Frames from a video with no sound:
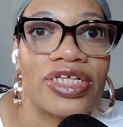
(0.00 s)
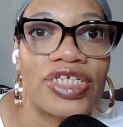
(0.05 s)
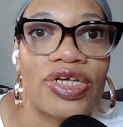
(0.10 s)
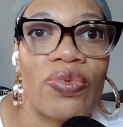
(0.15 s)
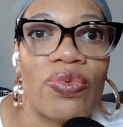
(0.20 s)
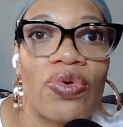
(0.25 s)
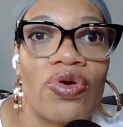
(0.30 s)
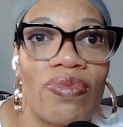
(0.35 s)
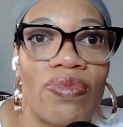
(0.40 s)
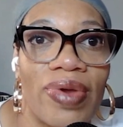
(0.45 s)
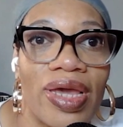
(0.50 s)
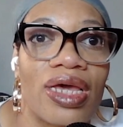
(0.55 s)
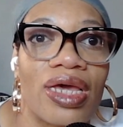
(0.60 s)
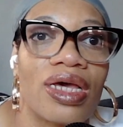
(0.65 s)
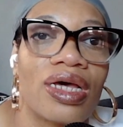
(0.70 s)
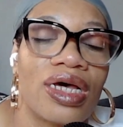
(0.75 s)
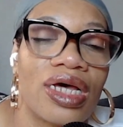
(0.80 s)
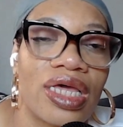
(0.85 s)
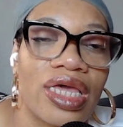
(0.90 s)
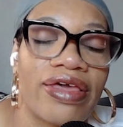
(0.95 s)
So we were making
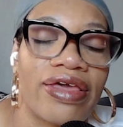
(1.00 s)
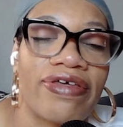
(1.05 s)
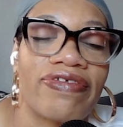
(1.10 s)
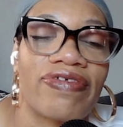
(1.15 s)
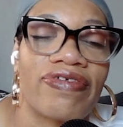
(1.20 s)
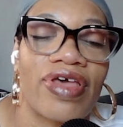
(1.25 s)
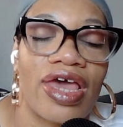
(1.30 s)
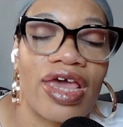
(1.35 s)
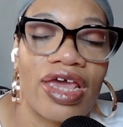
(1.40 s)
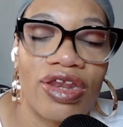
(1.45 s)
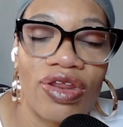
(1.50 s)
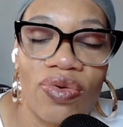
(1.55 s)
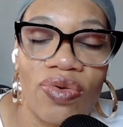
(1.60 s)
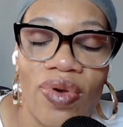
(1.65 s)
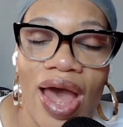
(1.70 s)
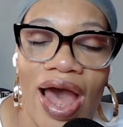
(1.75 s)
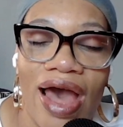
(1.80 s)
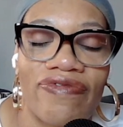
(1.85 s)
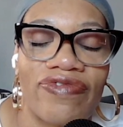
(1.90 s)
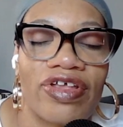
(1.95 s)
cookies, and you
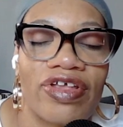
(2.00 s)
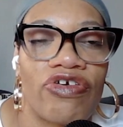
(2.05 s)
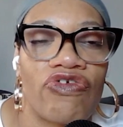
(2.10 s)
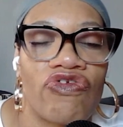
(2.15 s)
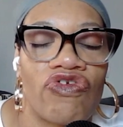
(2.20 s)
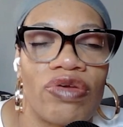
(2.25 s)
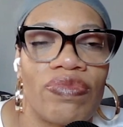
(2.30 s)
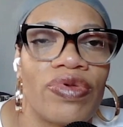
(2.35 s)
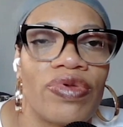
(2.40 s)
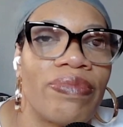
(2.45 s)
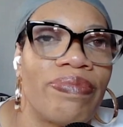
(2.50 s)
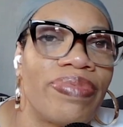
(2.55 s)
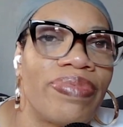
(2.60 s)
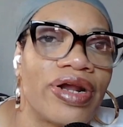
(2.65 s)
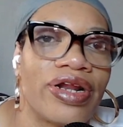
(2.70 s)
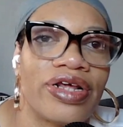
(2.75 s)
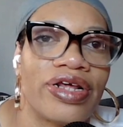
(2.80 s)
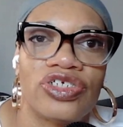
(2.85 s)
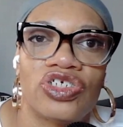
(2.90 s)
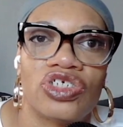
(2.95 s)
have to cream your
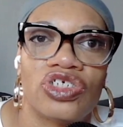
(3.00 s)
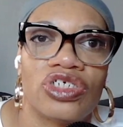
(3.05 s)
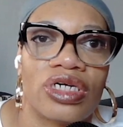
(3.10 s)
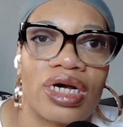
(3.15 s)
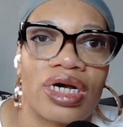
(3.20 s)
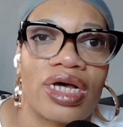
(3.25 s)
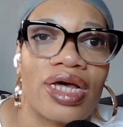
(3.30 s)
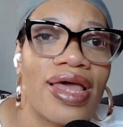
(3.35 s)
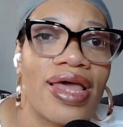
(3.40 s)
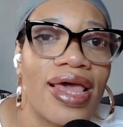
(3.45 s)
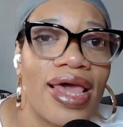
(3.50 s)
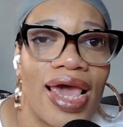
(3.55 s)
butter and sugar.